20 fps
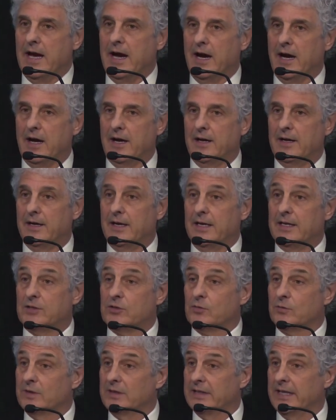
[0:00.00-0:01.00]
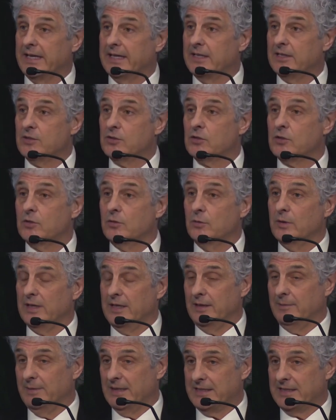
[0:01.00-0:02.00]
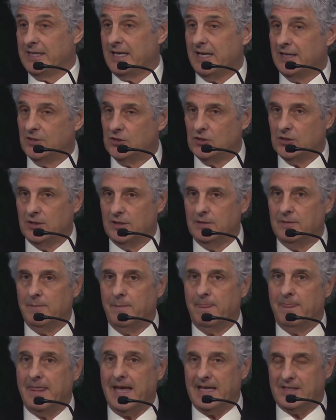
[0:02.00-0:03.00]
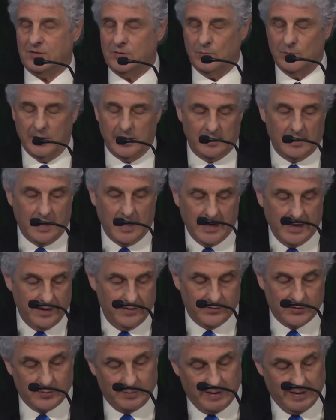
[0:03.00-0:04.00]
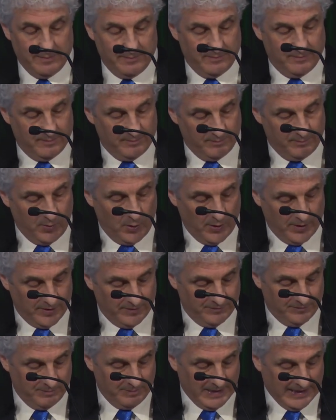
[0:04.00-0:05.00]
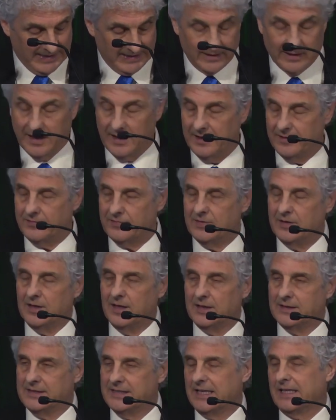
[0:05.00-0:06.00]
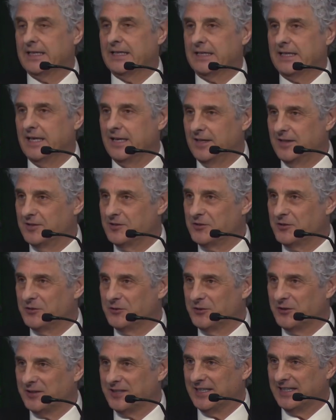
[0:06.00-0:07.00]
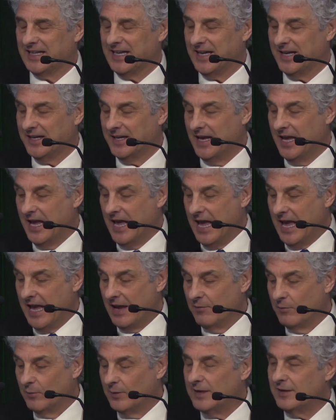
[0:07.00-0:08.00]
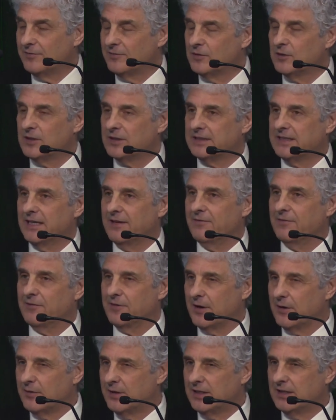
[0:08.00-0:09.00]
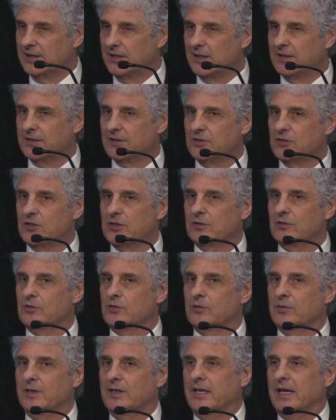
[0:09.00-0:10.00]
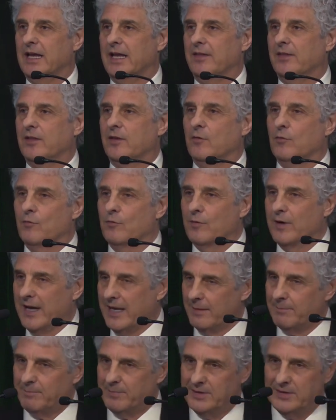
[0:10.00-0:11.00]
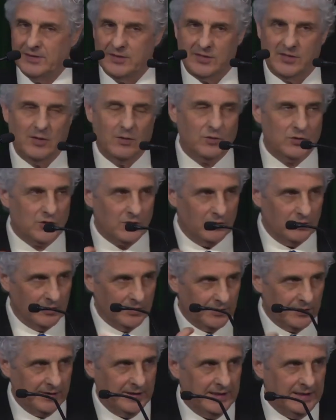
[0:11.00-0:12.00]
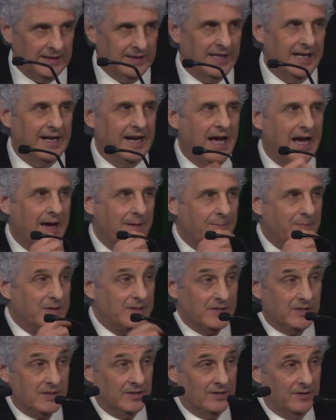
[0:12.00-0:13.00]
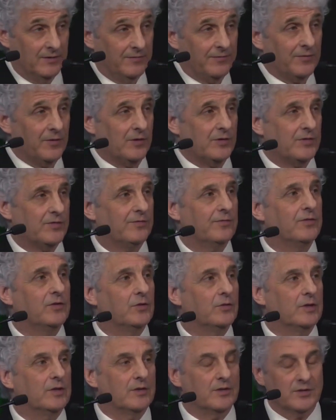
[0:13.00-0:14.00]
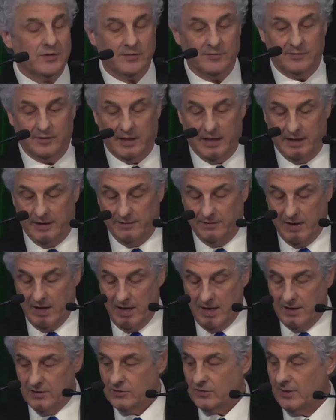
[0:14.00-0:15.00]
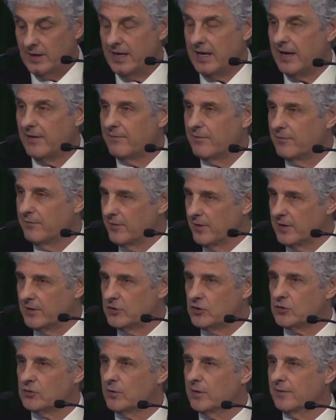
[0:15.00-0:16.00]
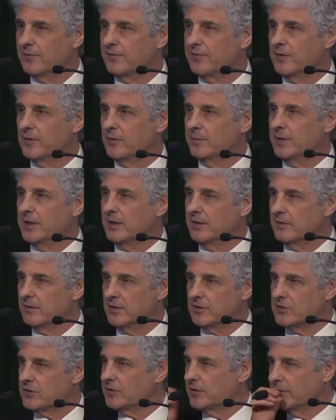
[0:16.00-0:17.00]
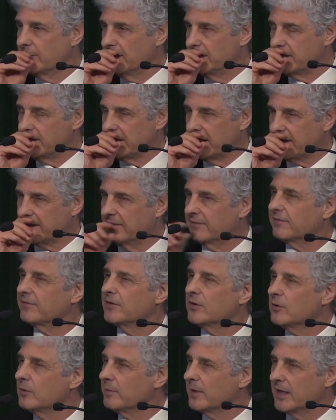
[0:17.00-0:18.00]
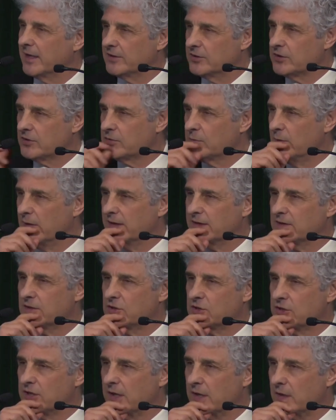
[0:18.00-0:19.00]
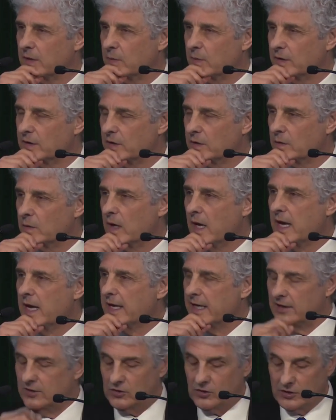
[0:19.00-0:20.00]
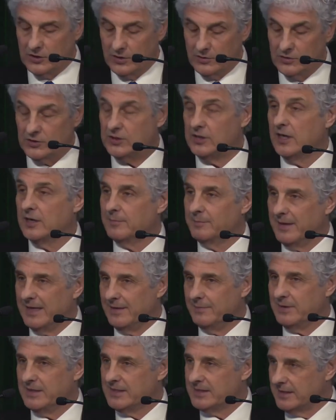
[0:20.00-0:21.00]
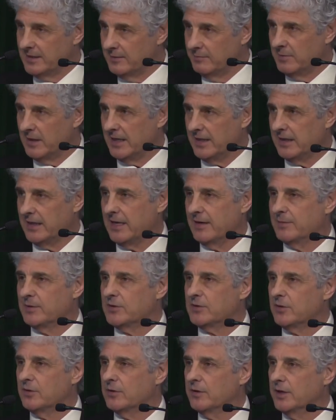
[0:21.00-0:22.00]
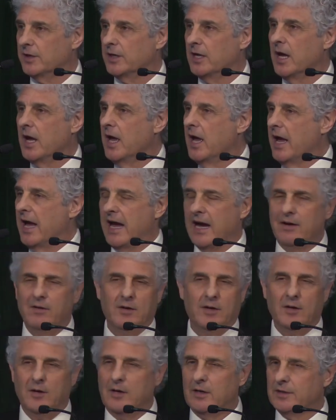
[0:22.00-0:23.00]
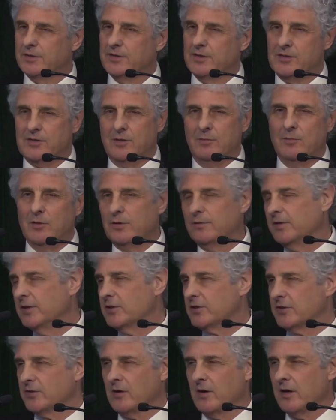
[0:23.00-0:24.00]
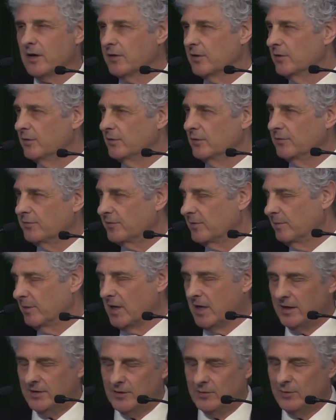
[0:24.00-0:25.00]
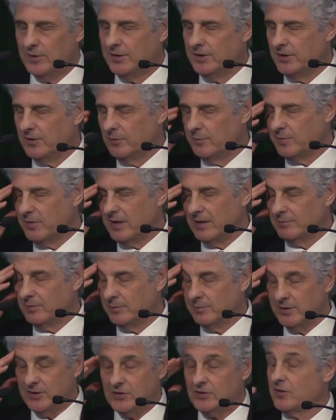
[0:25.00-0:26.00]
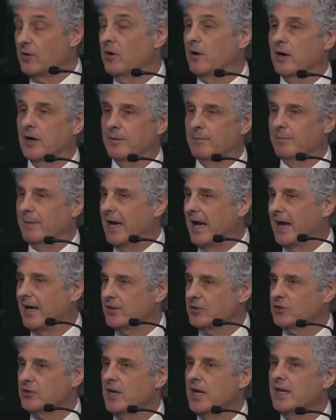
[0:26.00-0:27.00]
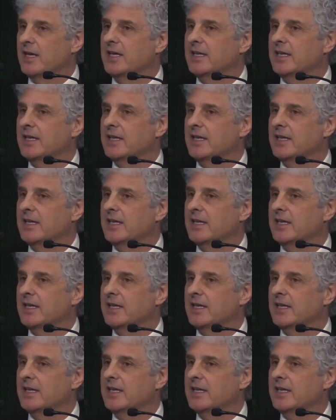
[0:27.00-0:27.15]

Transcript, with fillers: Uh, it's related to imitation. That's what I have spent part of my life uh, dedicated to looking at. And we've looked at very young children and the rampant social learning that happens in the first few years of life. So I have a very short film here. It's 30 second film, and I just wanted to share it with you. It shows young babies in my laboratory. Alan Alda's a movie star who from Hollywood that you probably saw on MASH.